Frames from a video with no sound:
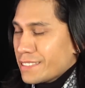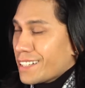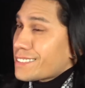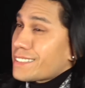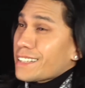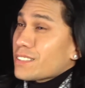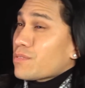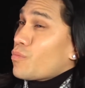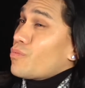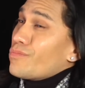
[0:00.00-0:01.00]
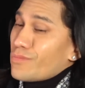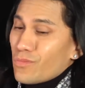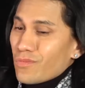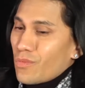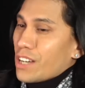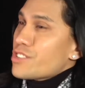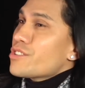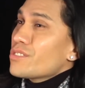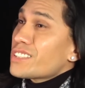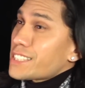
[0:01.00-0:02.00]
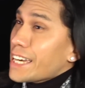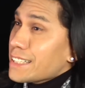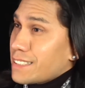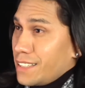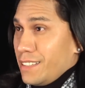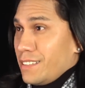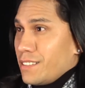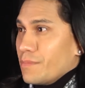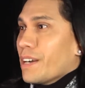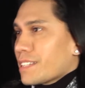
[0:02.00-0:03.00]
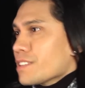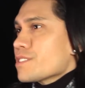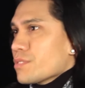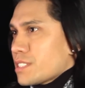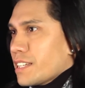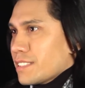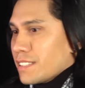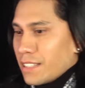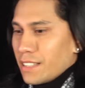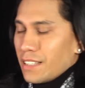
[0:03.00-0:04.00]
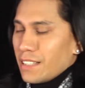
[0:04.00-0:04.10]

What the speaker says: Dante says, why don't you use Stacy? Back then, she was Stacy.